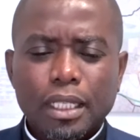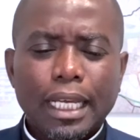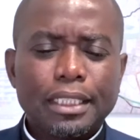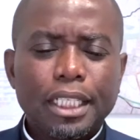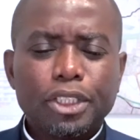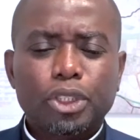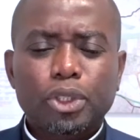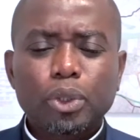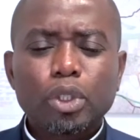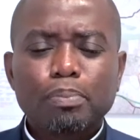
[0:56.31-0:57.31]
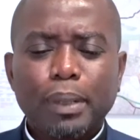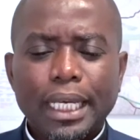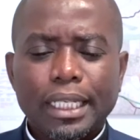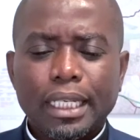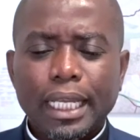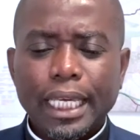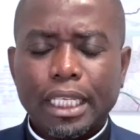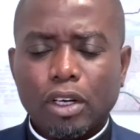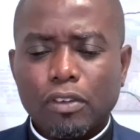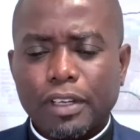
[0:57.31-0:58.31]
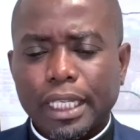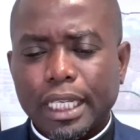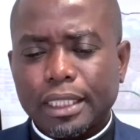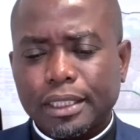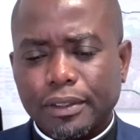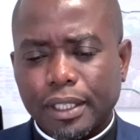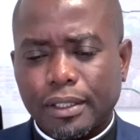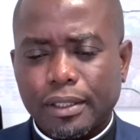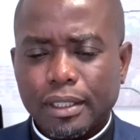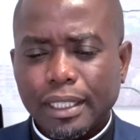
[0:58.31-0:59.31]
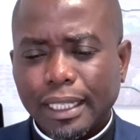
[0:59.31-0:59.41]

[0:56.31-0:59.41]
that he stood by the lake of Gennesareth